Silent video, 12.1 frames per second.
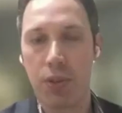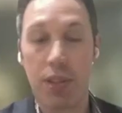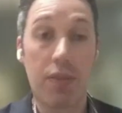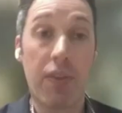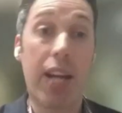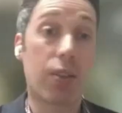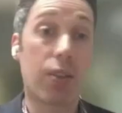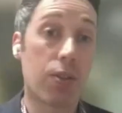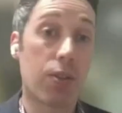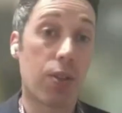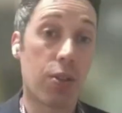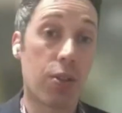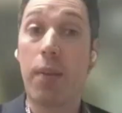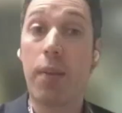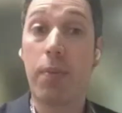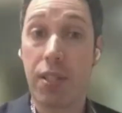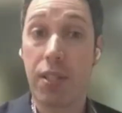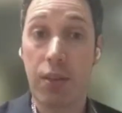and in fact also spread
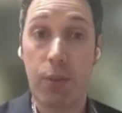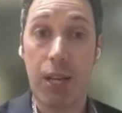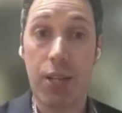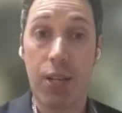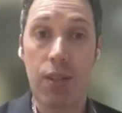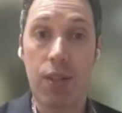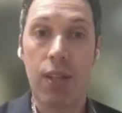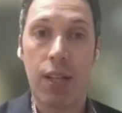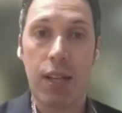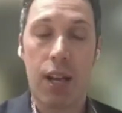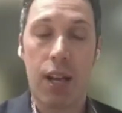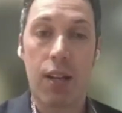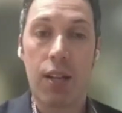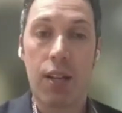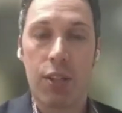misinformation uh,